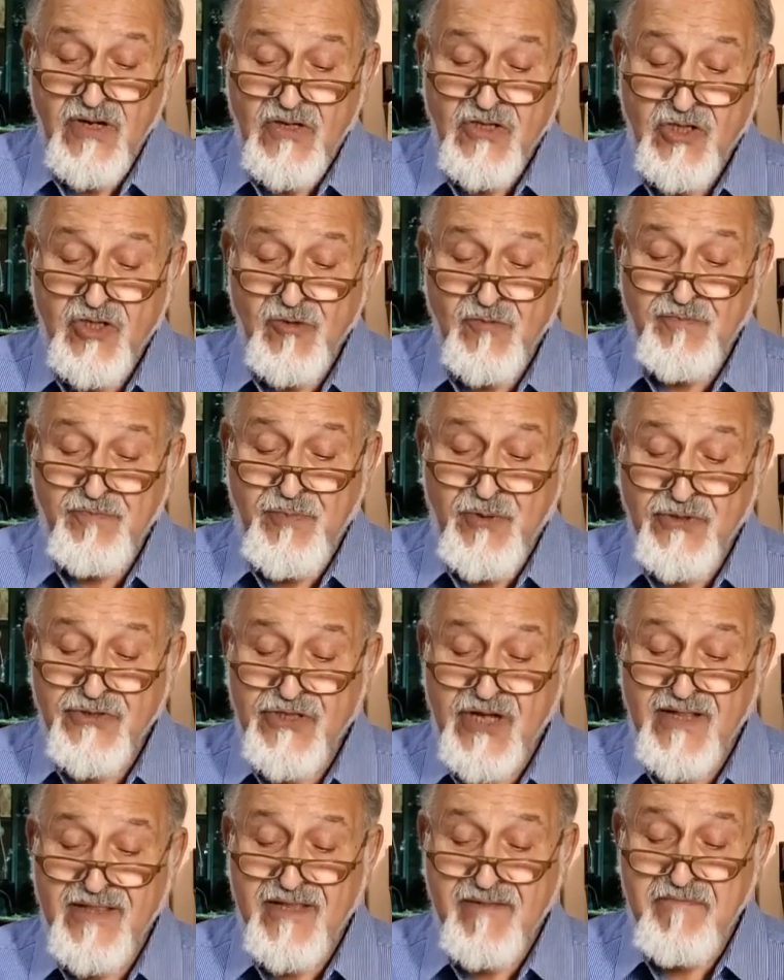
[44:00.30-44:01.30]
to put
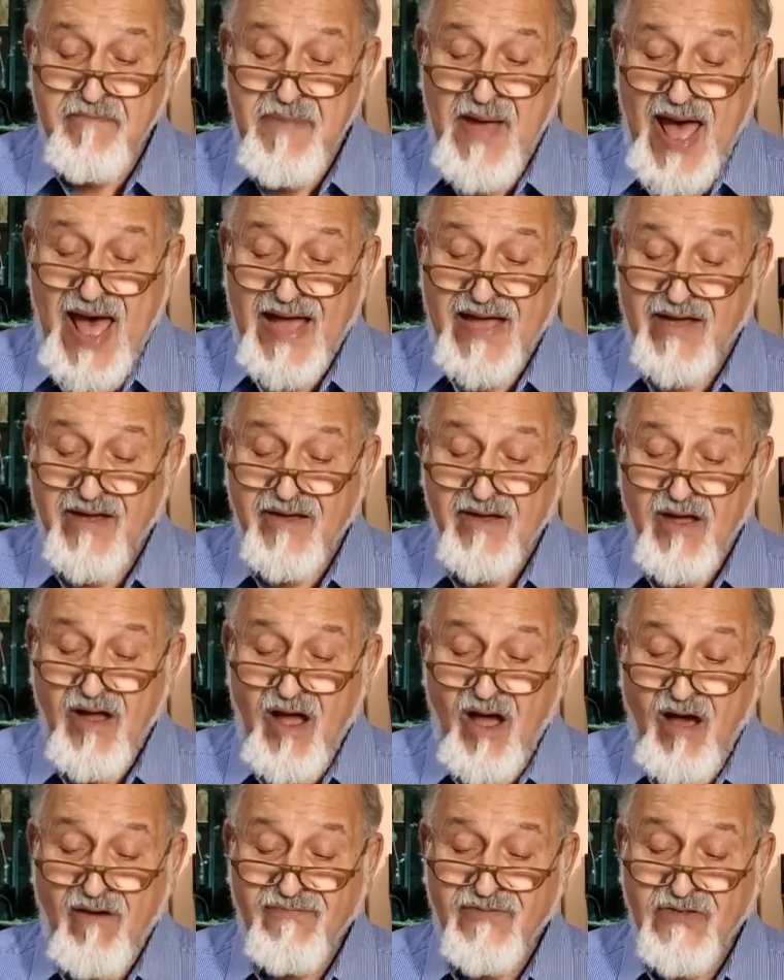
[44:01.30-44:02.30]
on the back
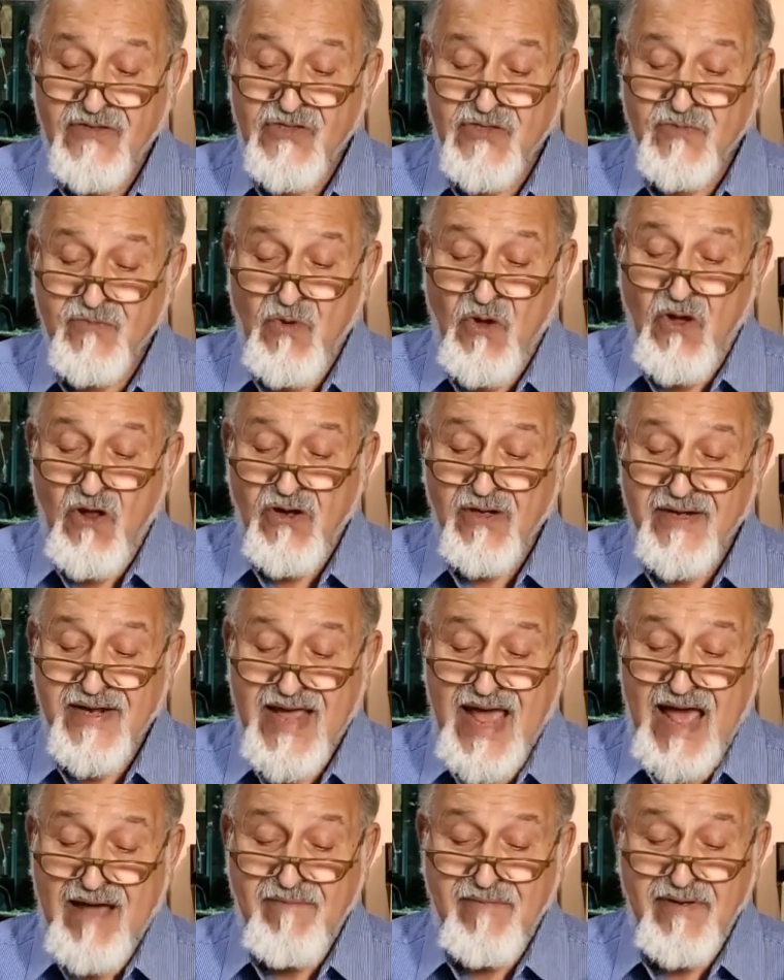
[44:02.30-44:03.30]
of the small
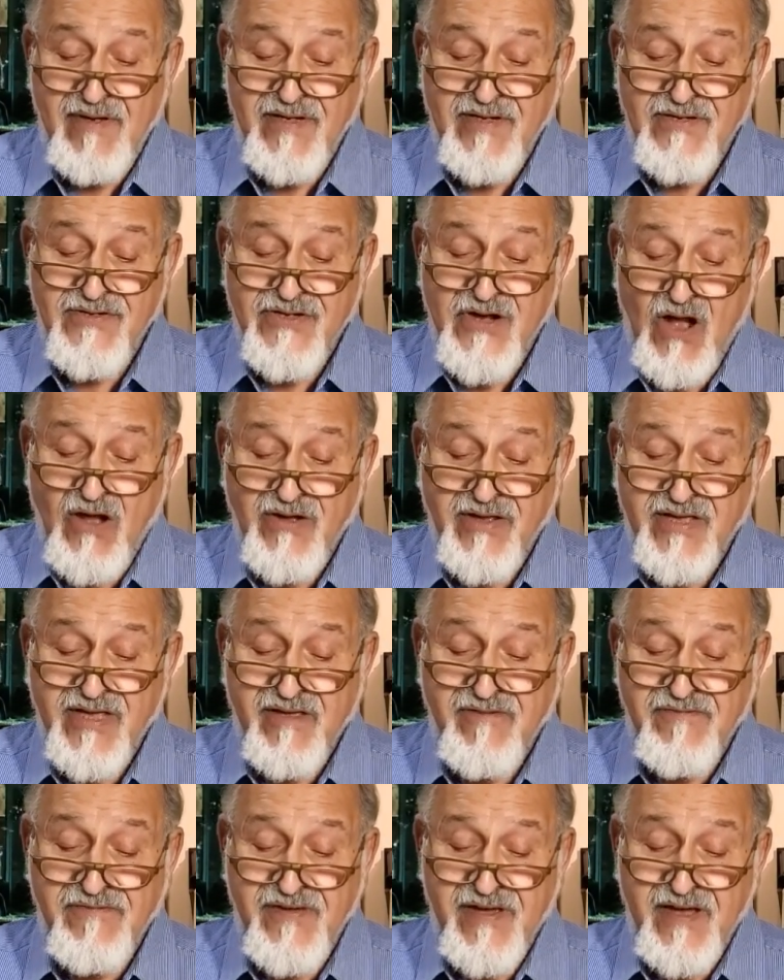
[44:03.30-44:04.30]
camel and
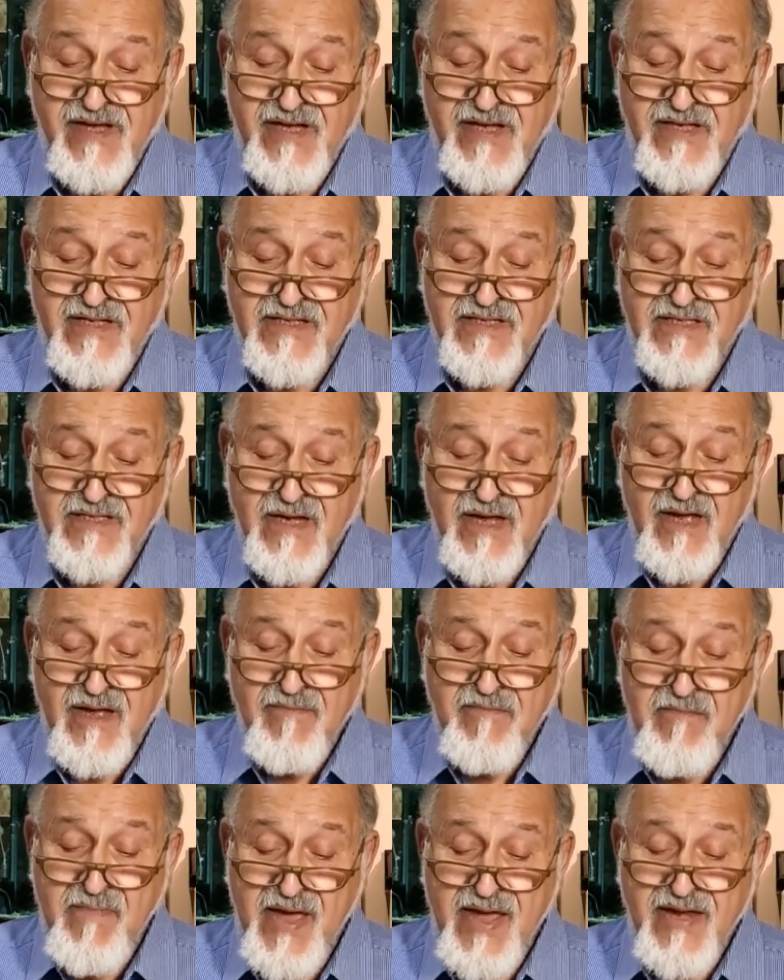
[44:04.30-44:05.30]
donkey figures
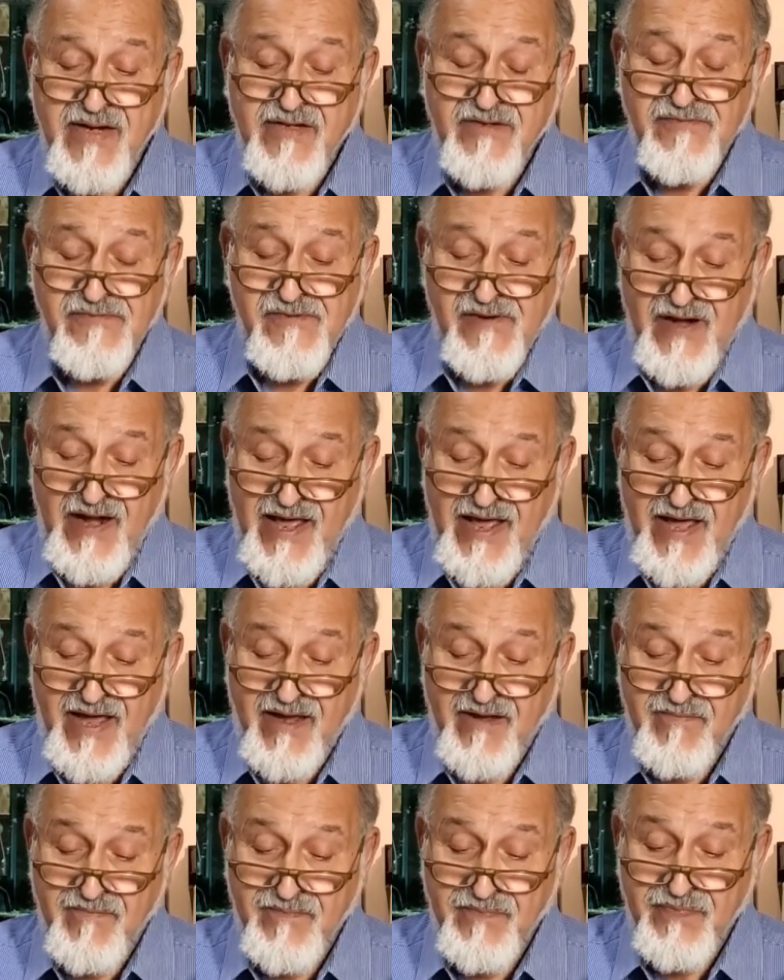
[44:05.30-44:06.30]
made of
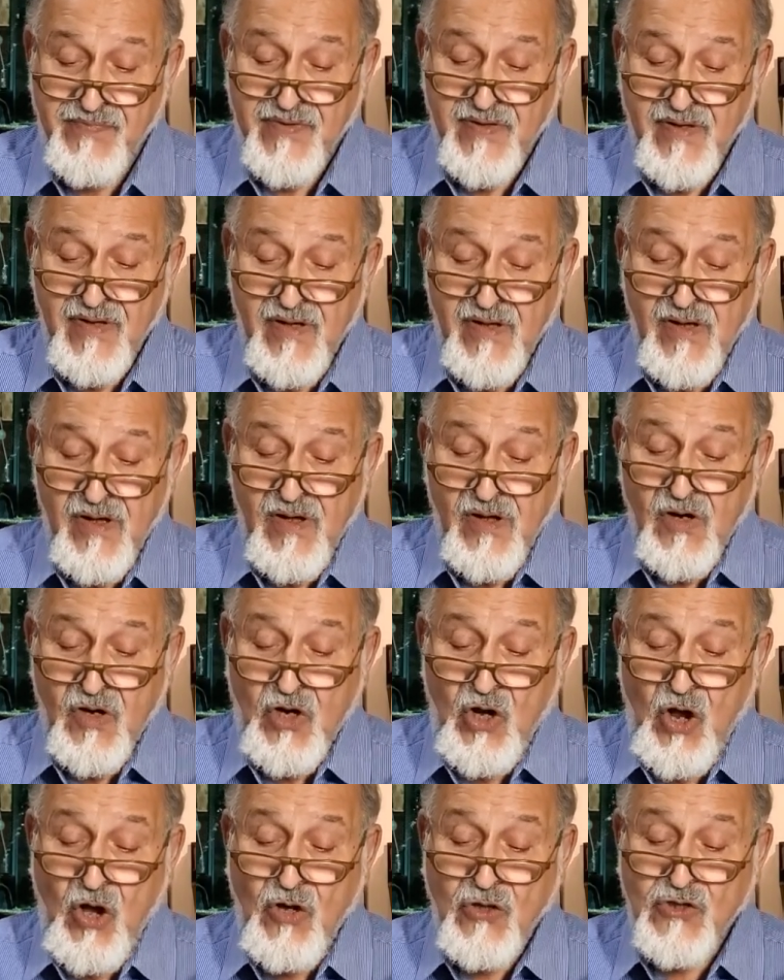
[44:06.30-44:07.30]
clay.
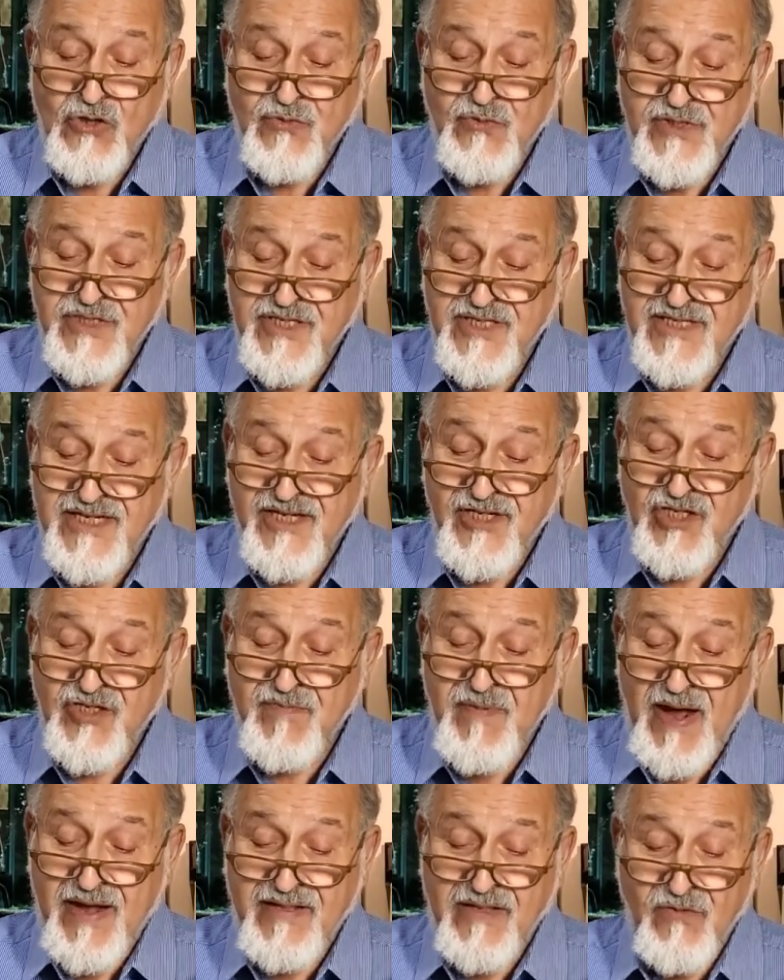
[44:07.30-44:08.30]
Clothes were stitched
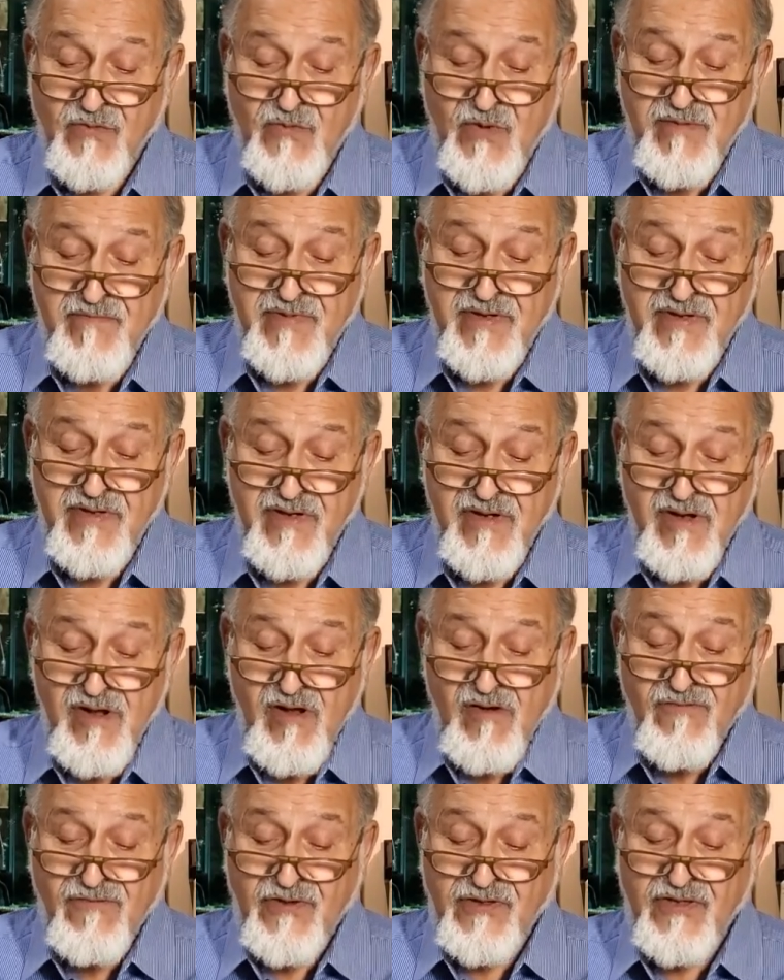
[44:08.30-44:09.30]
by the women
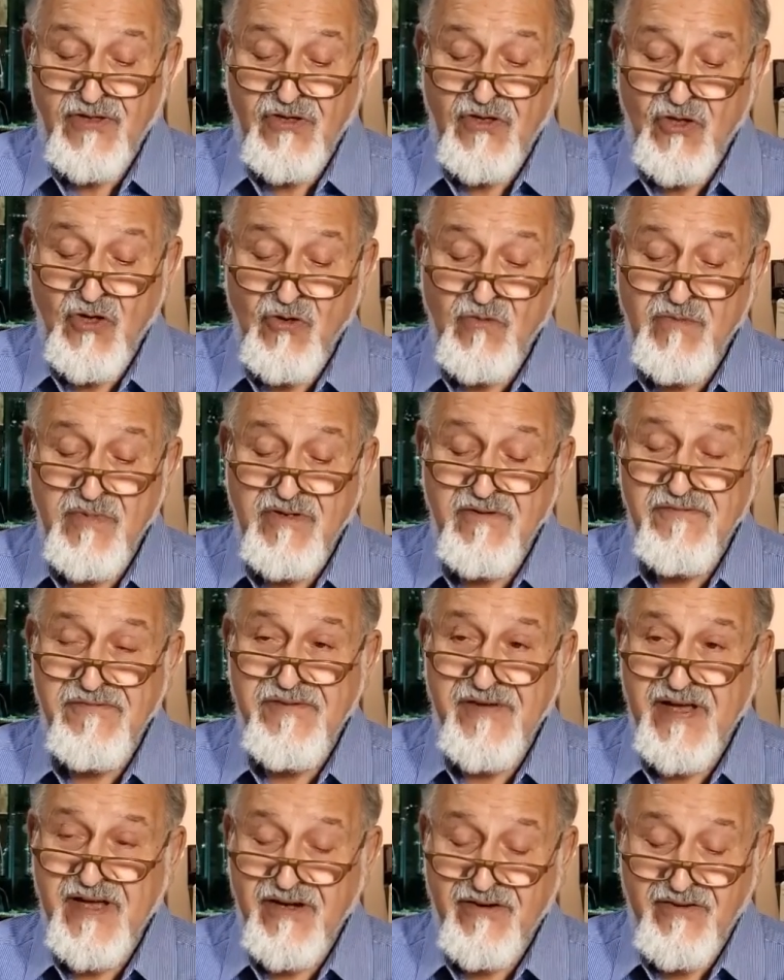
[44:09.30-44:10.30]
for the human
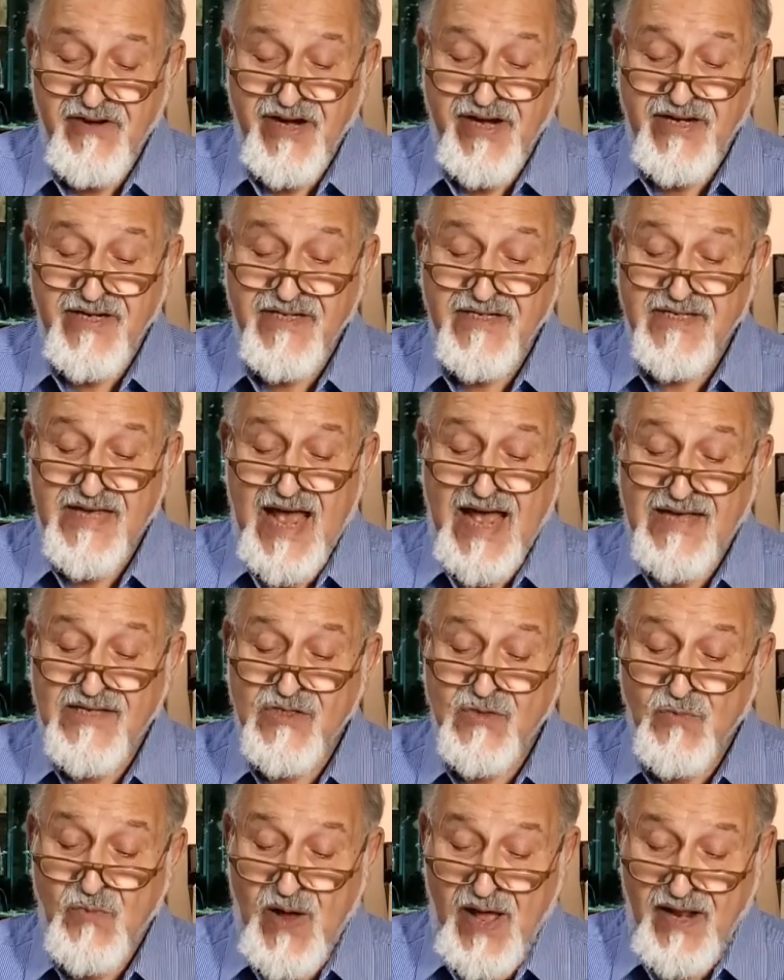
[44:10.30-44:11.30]
figurines
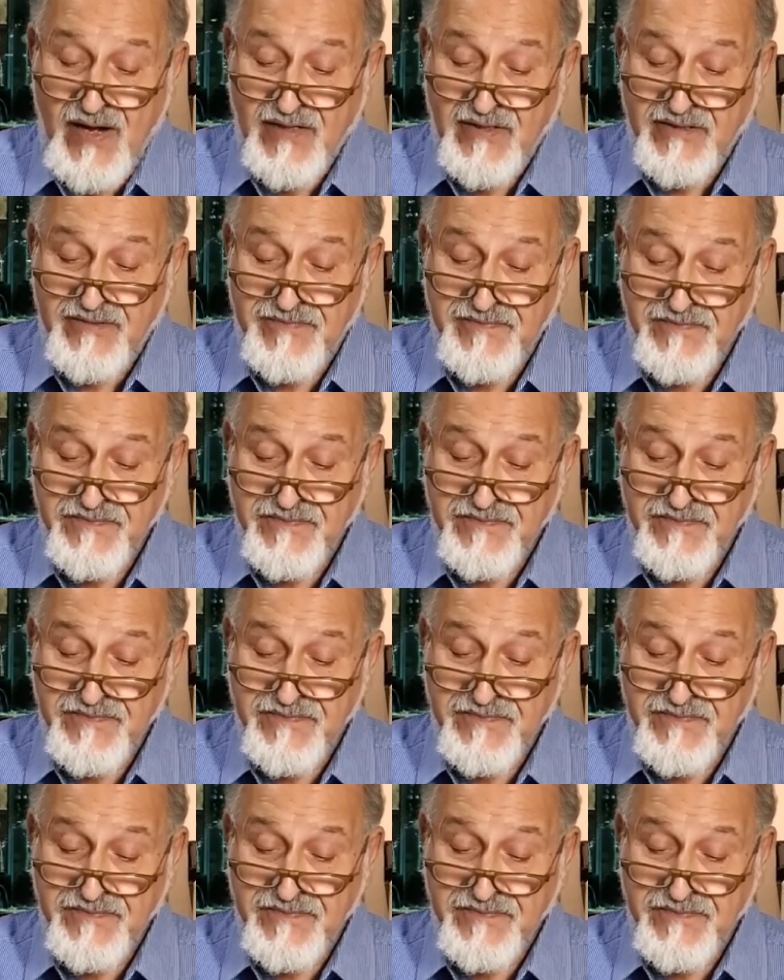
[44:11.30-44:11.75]
as well.